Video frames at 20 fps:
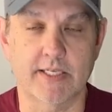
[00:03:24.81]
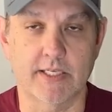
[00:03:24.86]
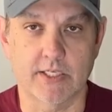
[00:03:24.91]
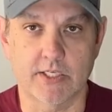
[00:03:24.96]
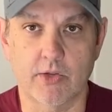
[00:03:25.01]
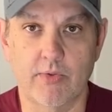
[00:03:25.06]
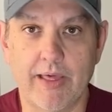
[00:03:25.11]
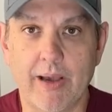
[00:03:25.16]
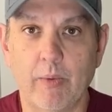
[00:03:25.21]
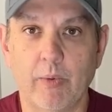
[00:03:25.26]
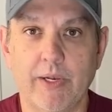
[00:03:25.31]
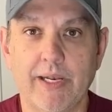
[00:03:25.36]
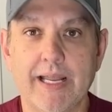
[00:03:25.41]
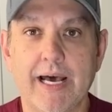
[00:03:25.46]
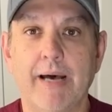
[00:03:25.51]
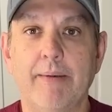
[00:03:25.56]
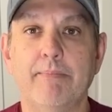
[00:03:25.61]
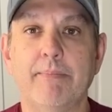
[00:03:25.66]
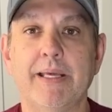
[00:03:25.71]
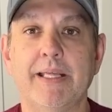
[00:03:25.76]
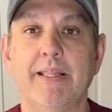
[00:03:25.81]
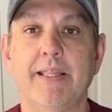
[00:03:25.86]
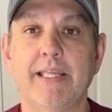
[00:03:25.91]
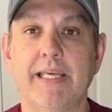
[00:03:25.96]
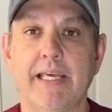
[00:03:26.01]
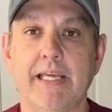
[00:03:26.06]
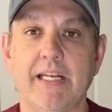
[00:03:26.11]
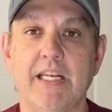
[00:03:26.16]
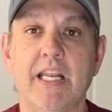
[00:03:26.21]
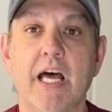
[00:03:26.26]
and so that would not meet
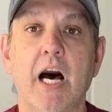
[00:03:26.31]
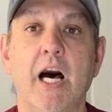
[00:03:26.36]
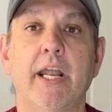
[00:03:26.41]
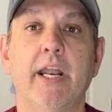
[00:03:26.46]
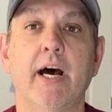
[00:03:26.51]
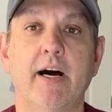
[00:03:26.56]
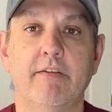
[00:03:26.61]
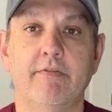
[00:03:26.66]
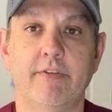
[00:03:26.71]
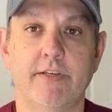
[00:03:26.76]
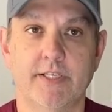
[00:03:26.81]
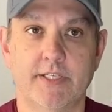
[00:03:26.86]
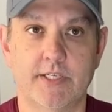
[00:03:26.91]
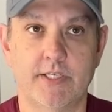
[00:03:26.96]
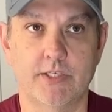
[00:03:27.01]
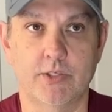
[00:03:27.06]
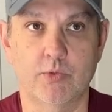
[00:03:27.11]
the non-obviousness